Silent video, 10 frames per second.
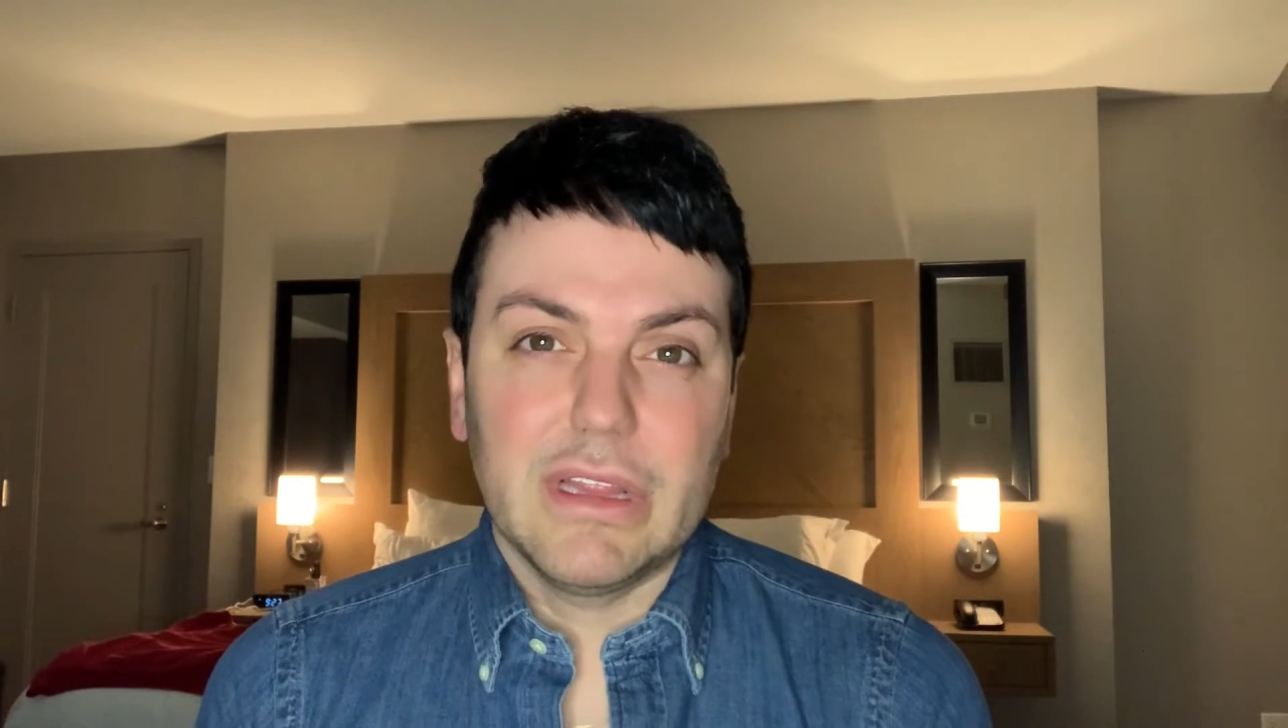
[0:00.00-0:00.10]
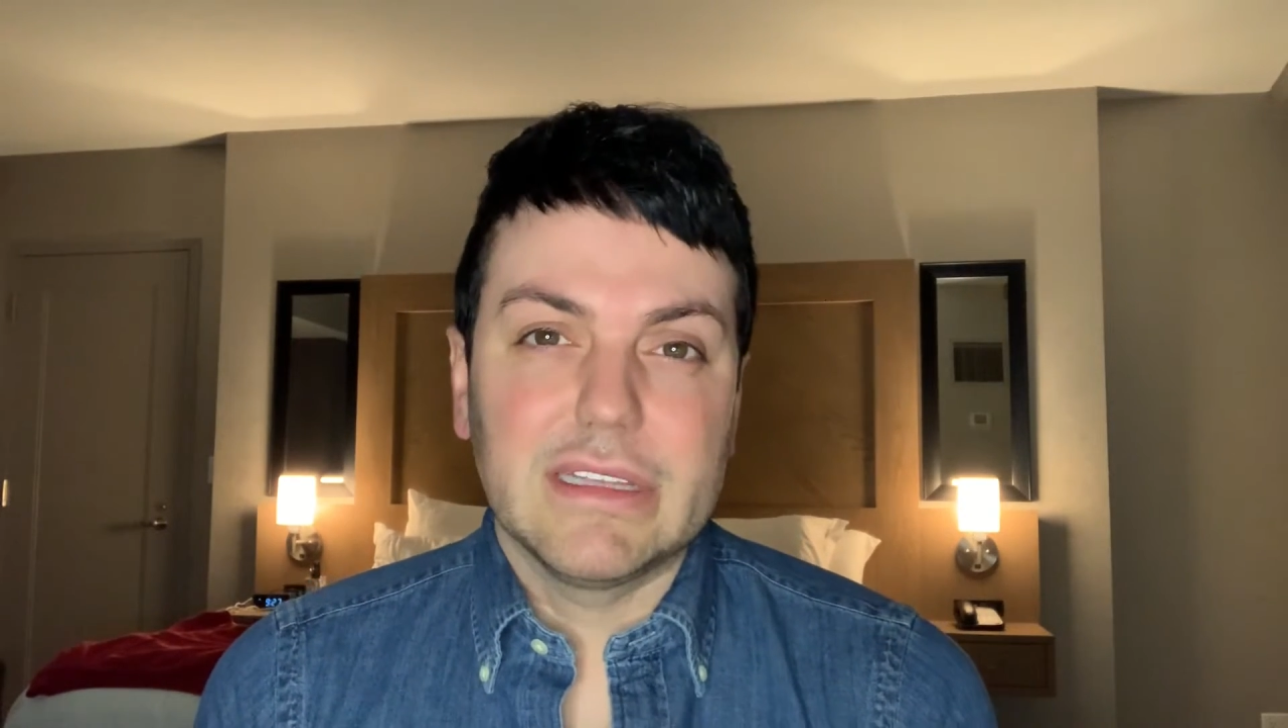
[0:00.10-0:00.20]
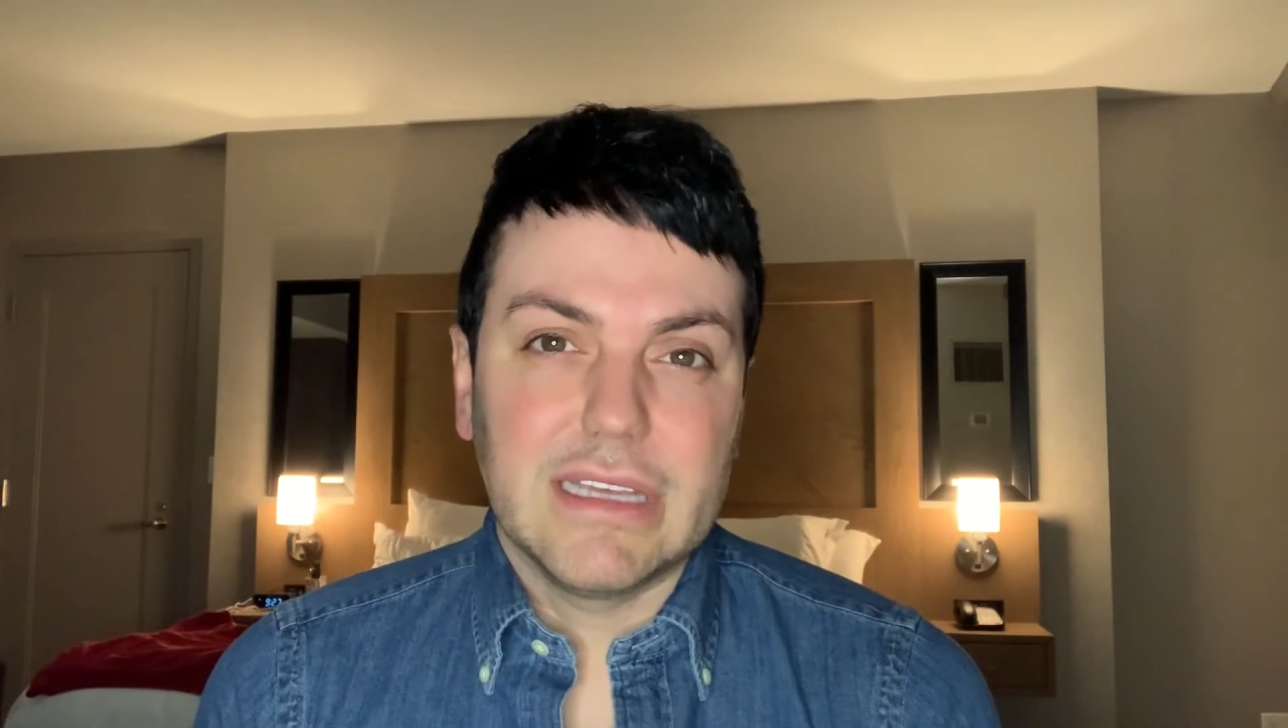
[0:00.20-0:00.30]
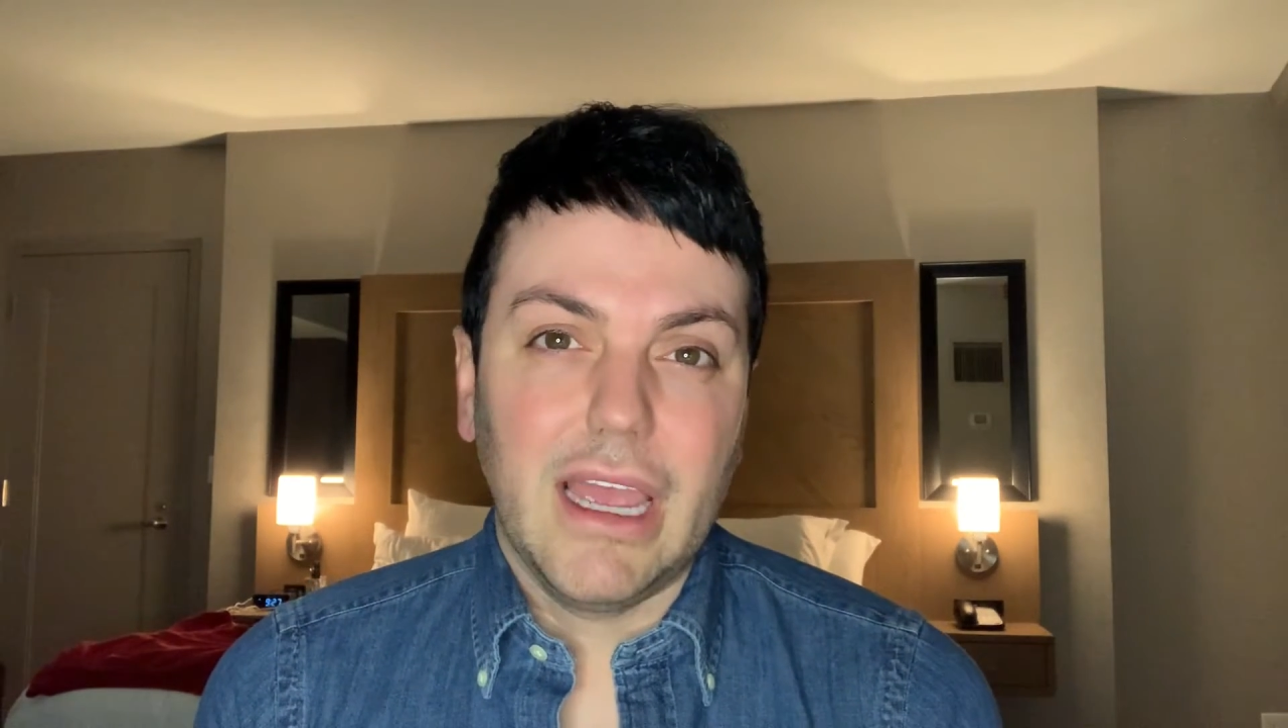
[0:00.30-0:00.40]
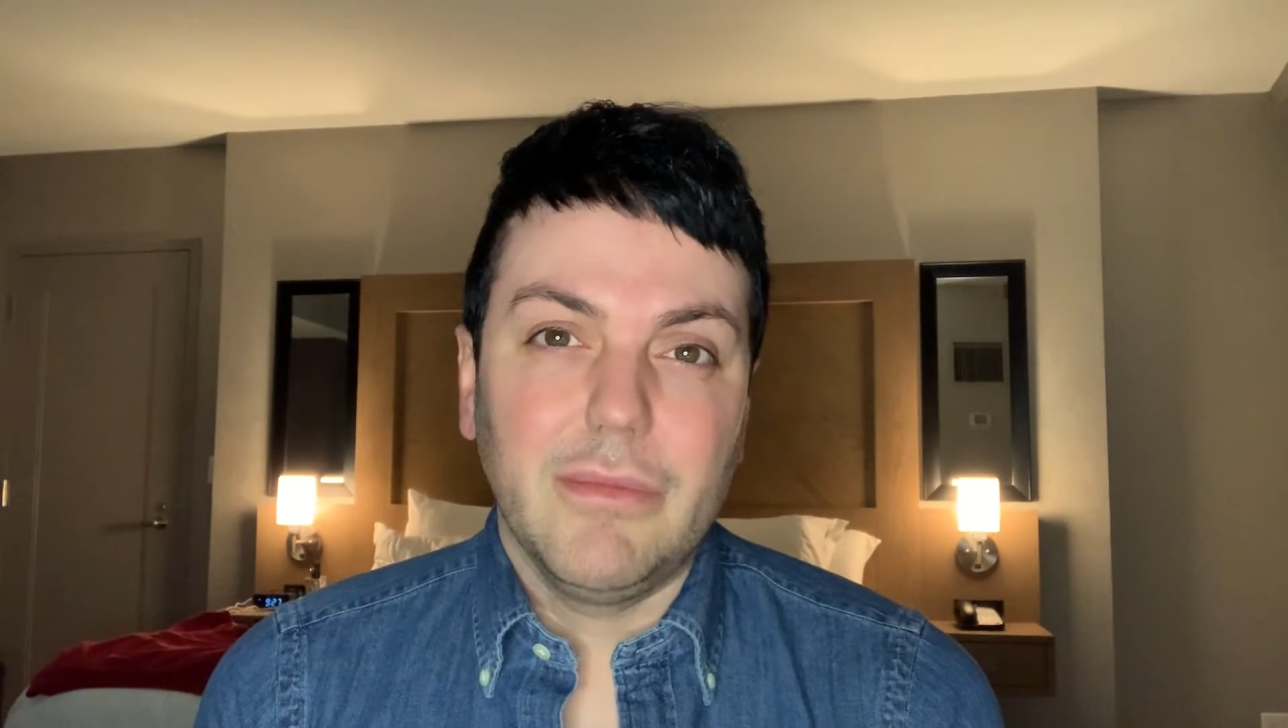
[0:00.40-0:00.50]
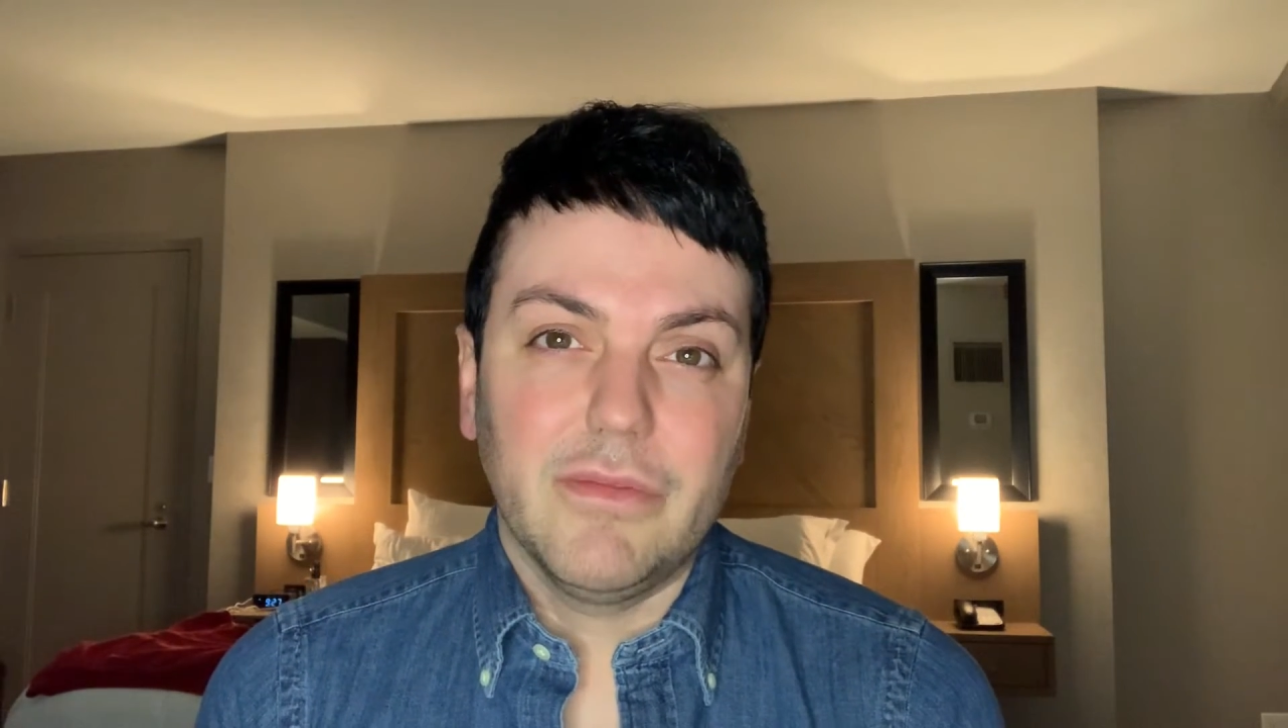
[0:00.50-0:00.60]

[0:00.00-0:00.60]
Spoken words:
the time